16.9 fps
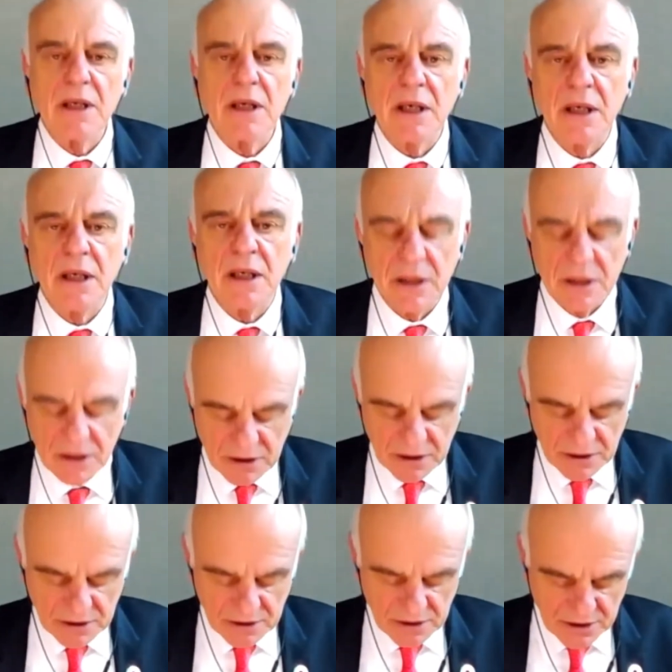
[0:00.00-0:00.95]

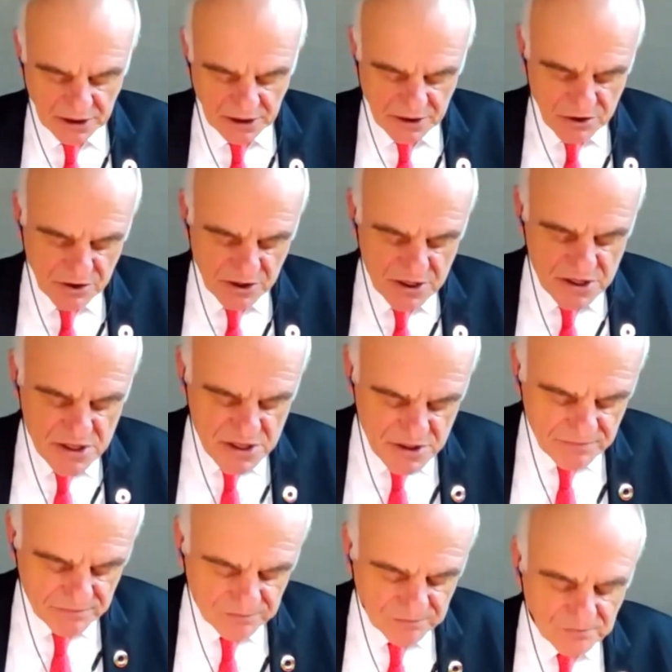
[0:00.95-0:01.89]
in
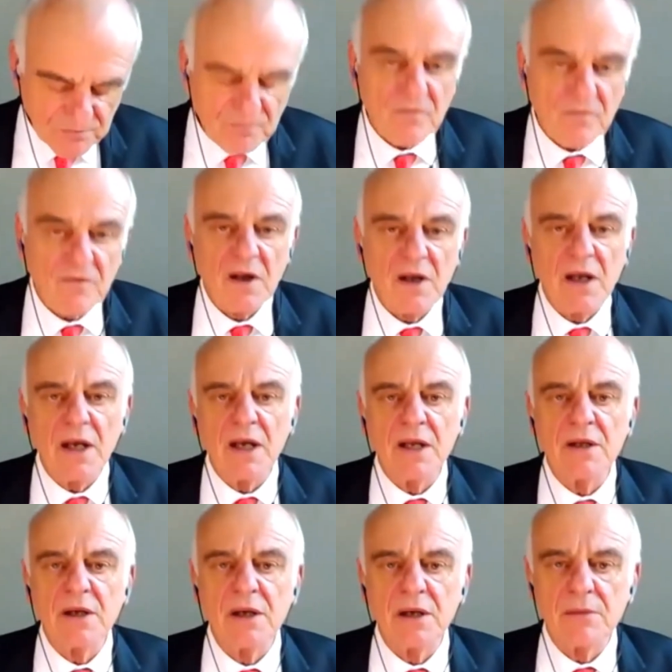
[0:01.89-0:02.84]
countries
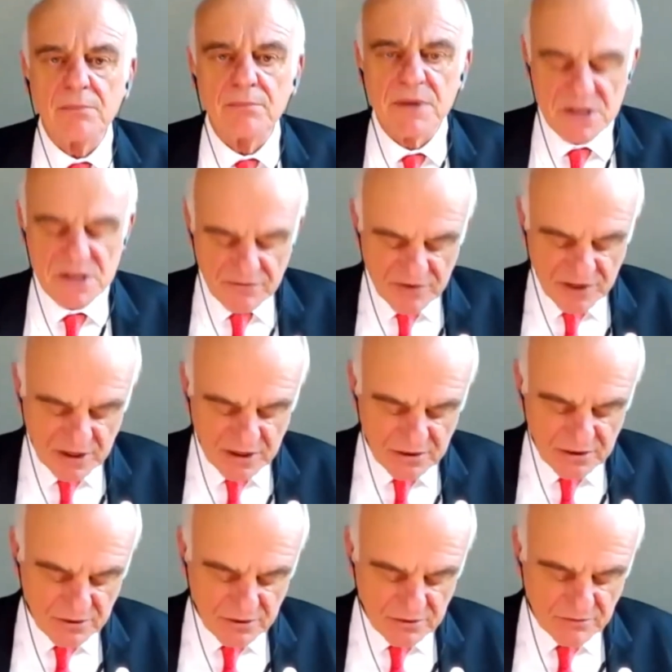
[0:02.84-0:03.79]
in the
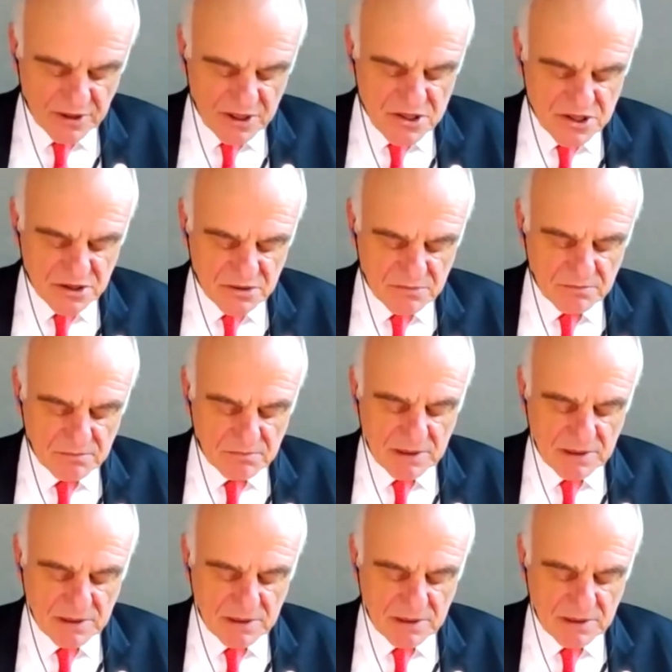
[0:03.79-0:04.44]
Pacific region: